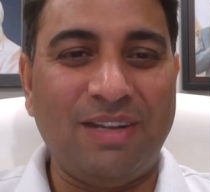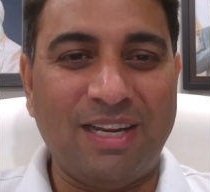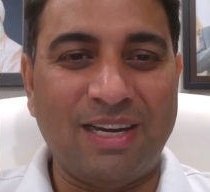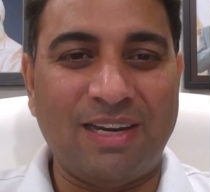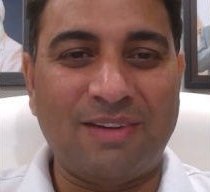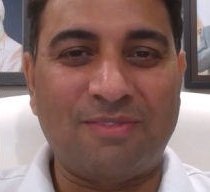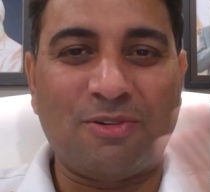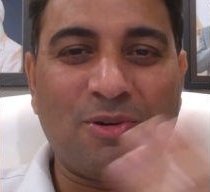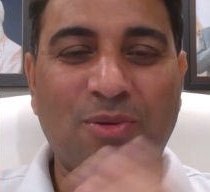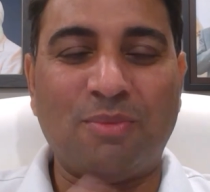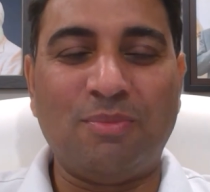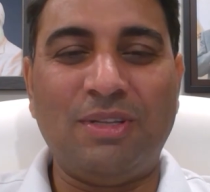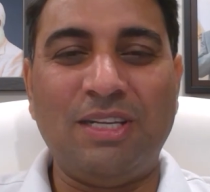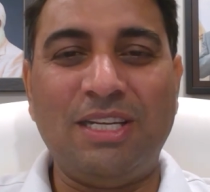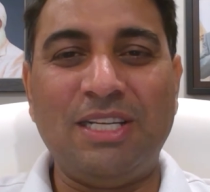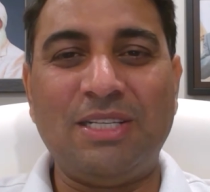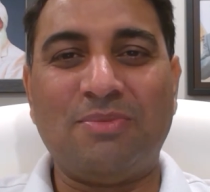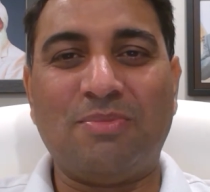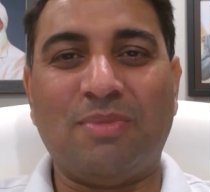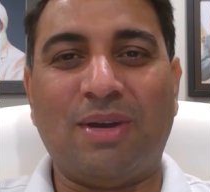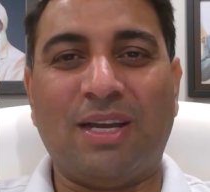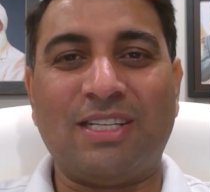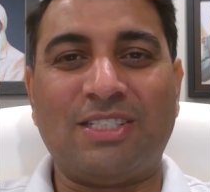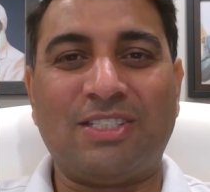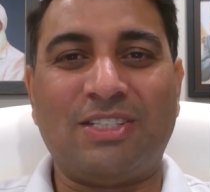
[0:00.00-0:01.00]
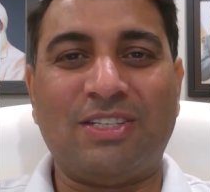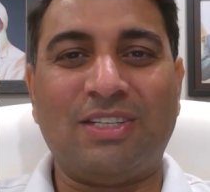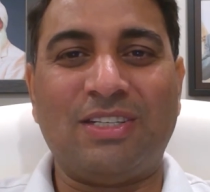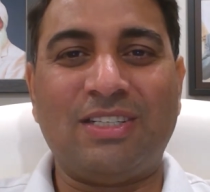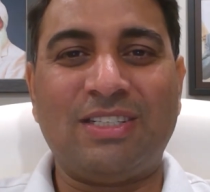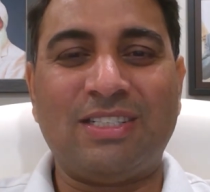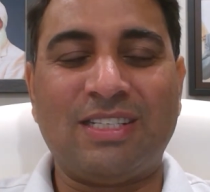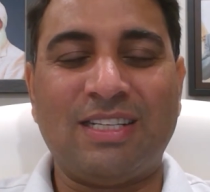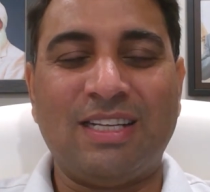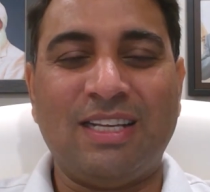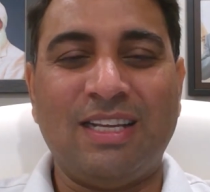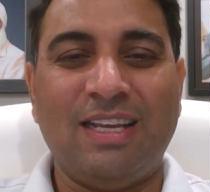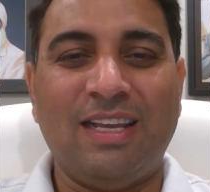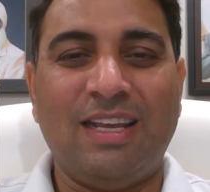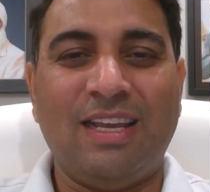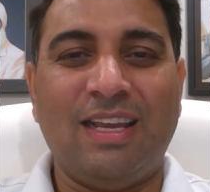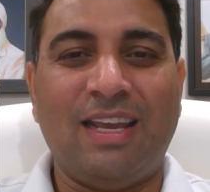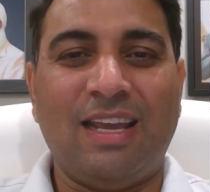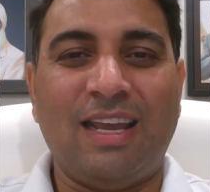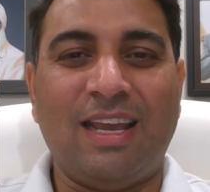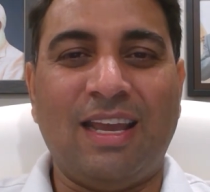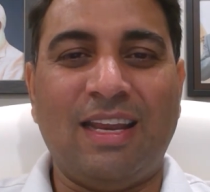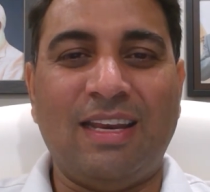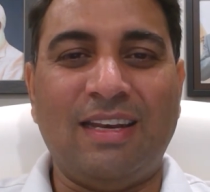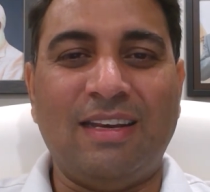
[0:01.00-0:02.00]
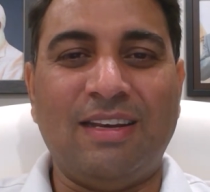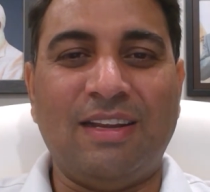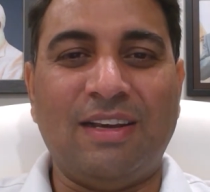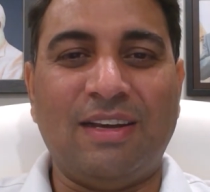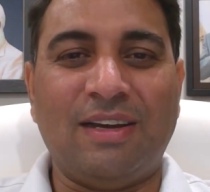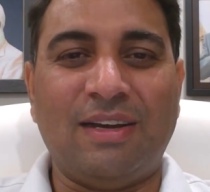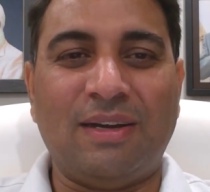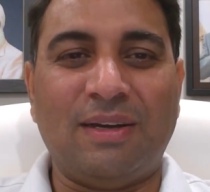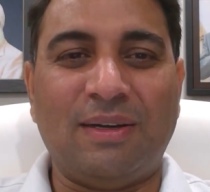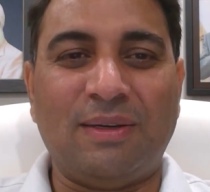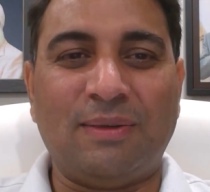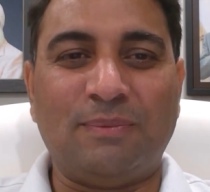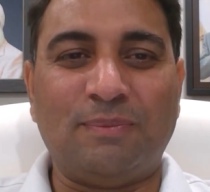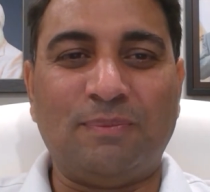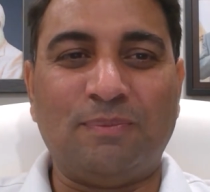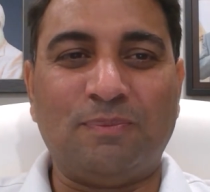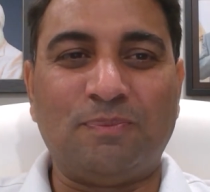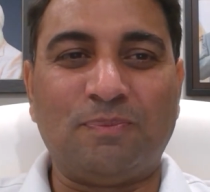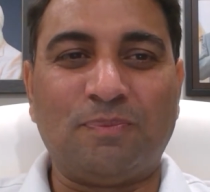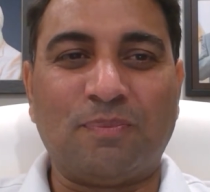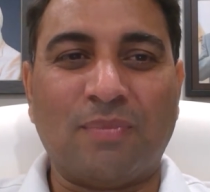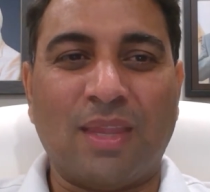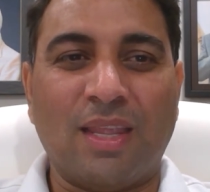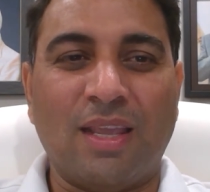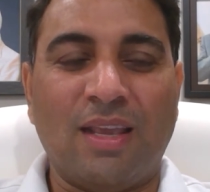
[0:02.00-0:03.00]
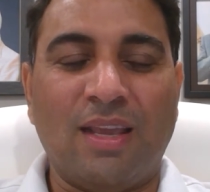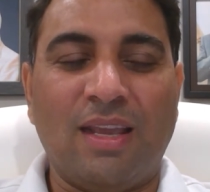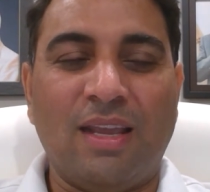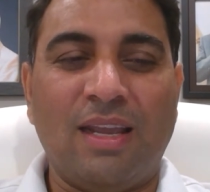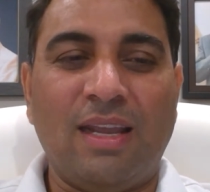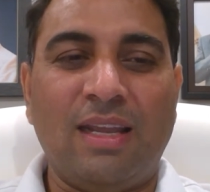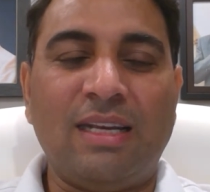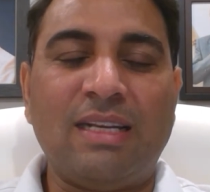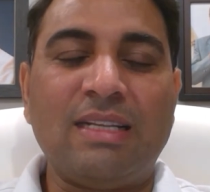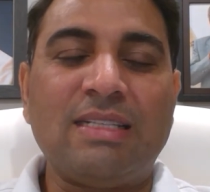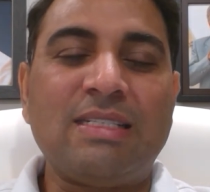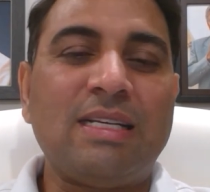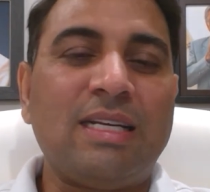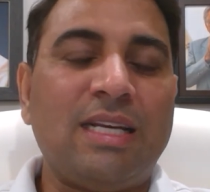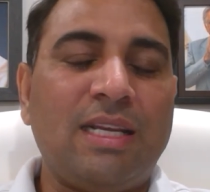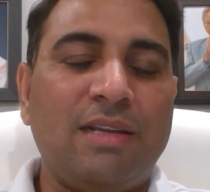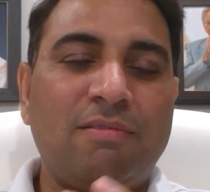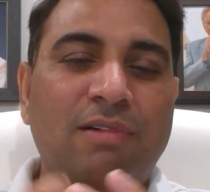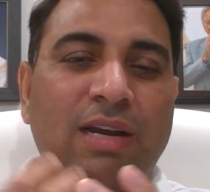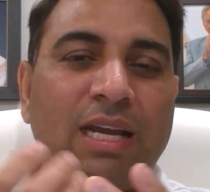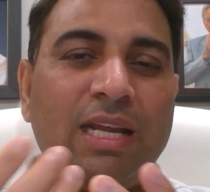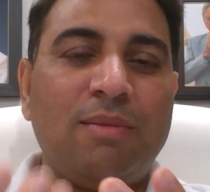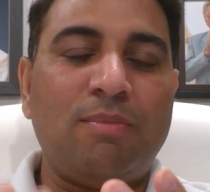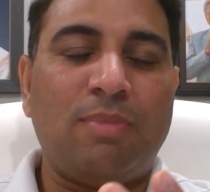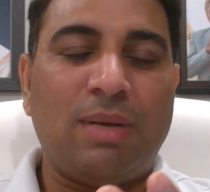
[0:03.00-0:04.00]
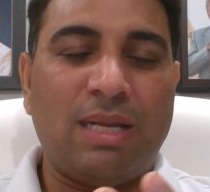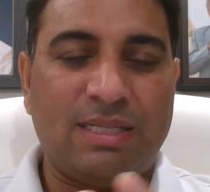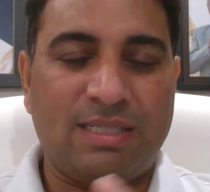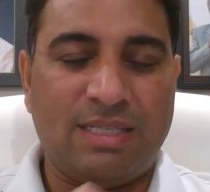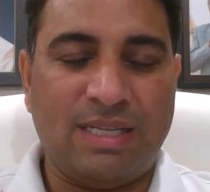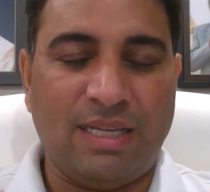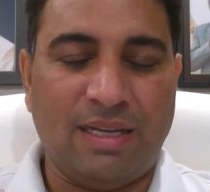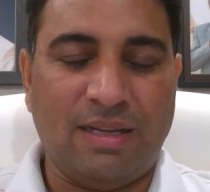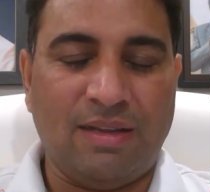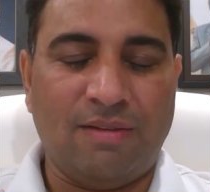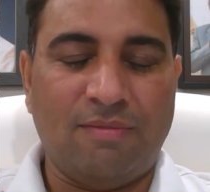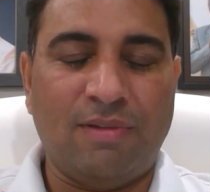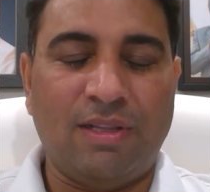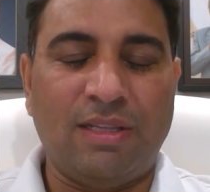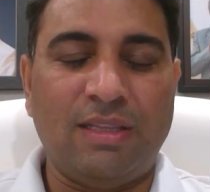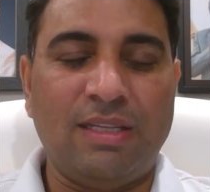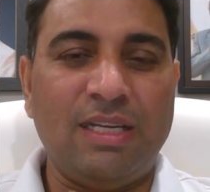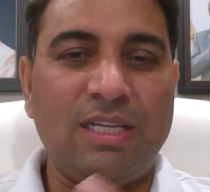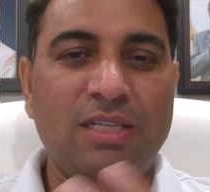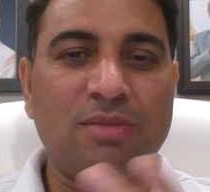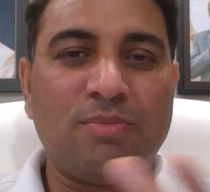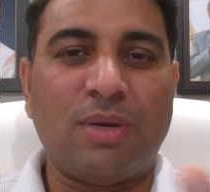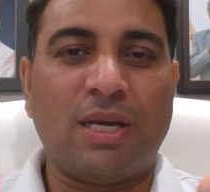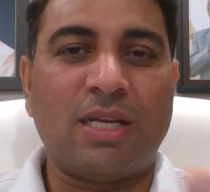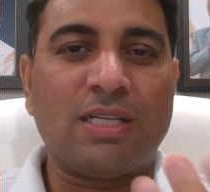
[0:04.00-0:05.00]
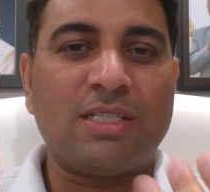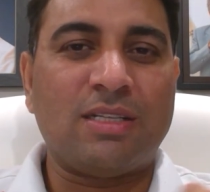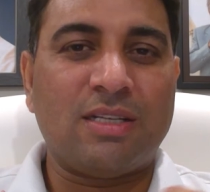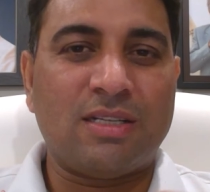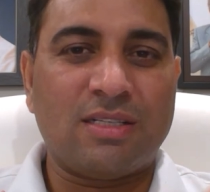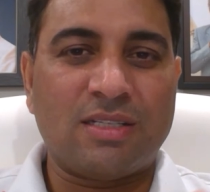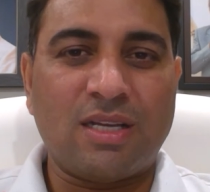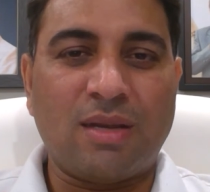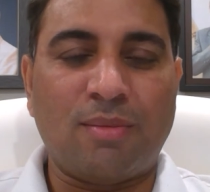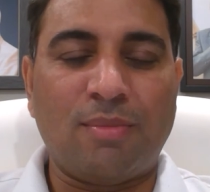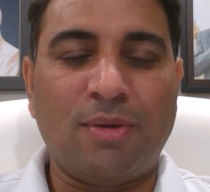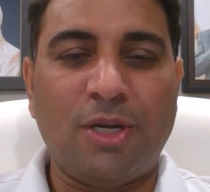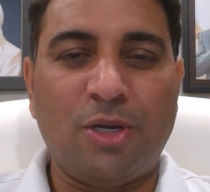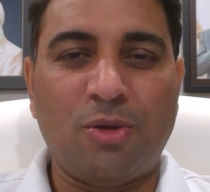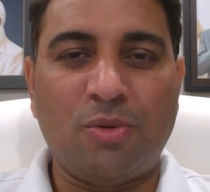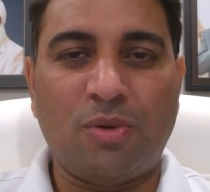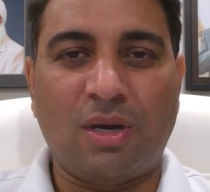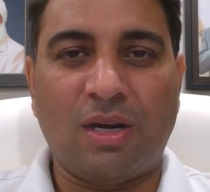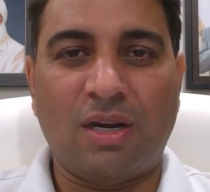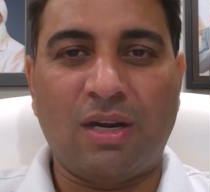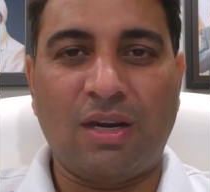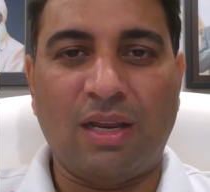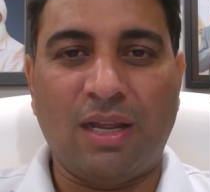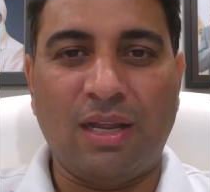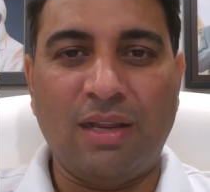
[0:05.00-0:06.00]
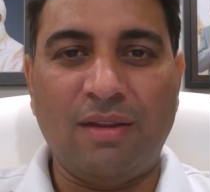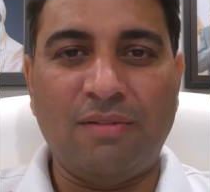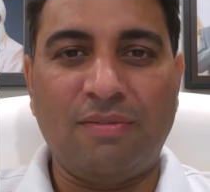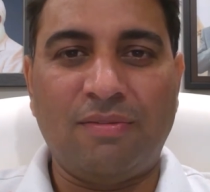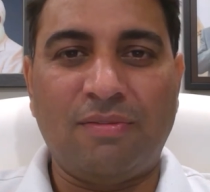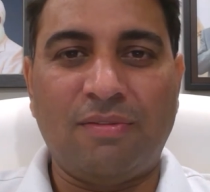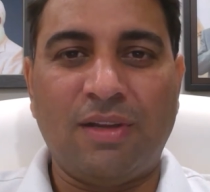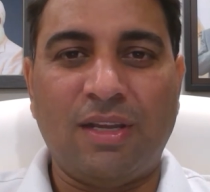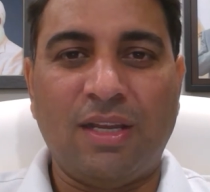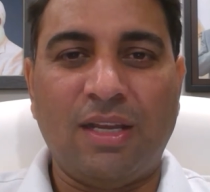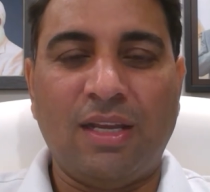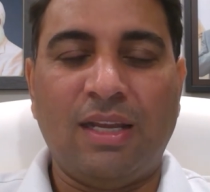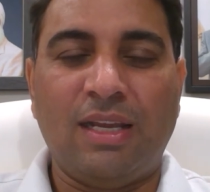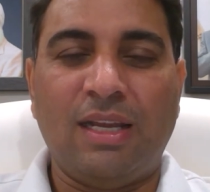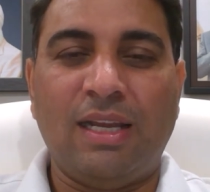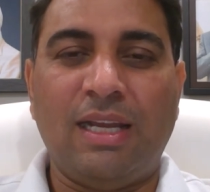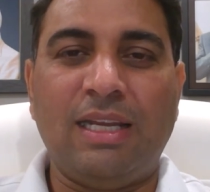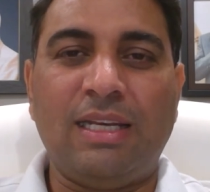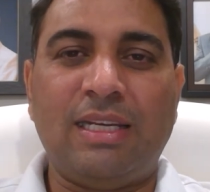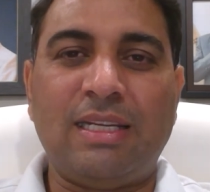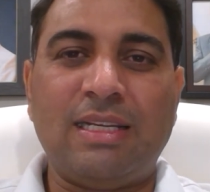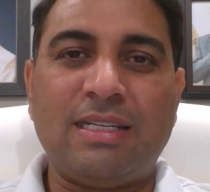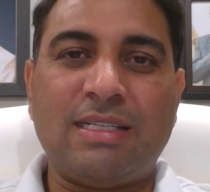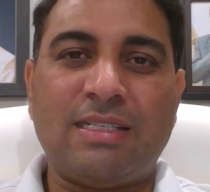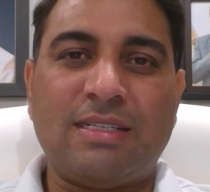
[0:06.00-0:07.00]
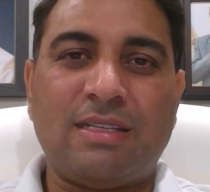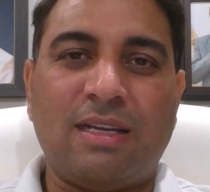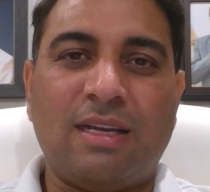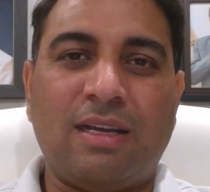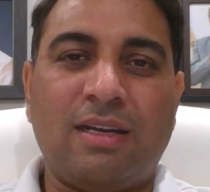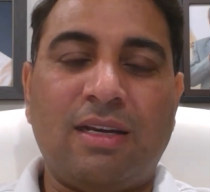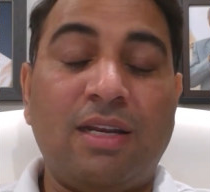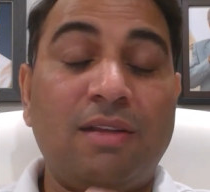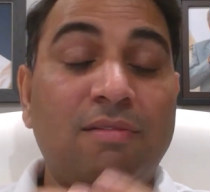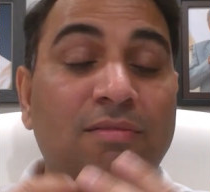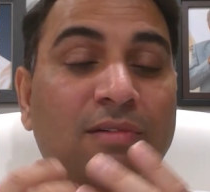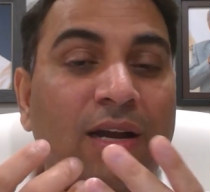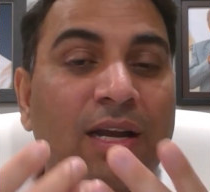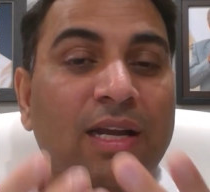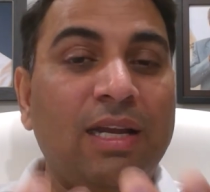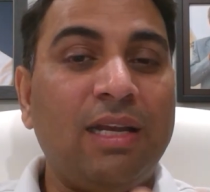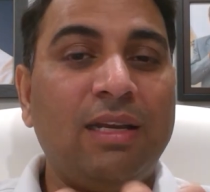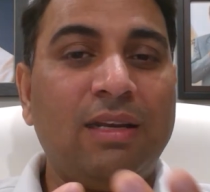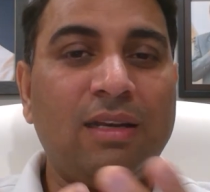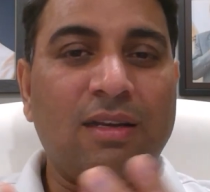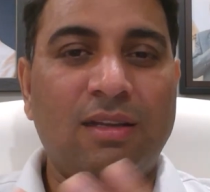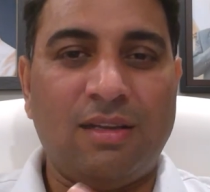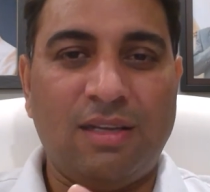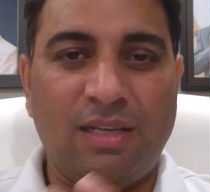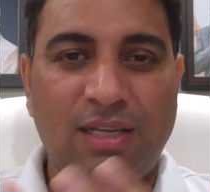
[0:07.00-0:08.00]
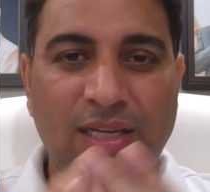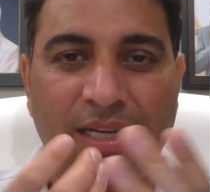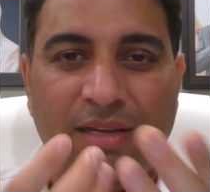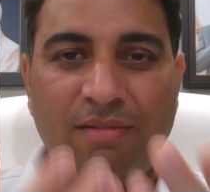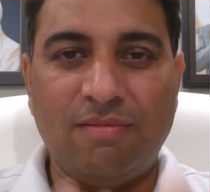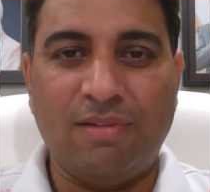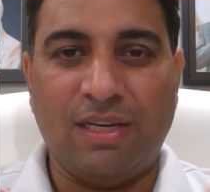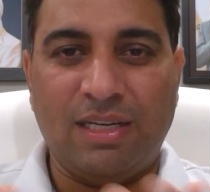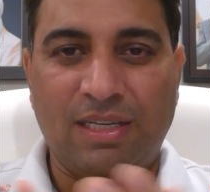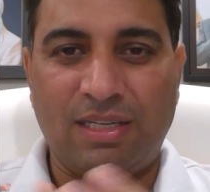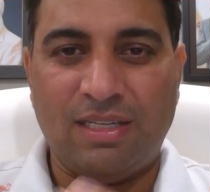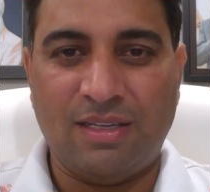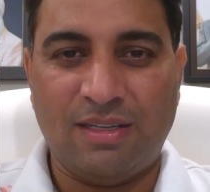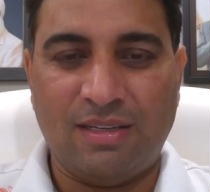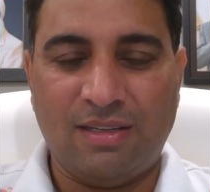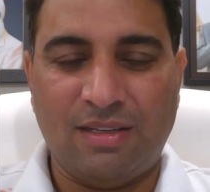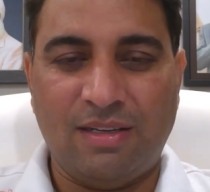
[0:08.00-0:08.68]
get from these masters. And it is a divine blessing when these masters come into our life It is a divine event.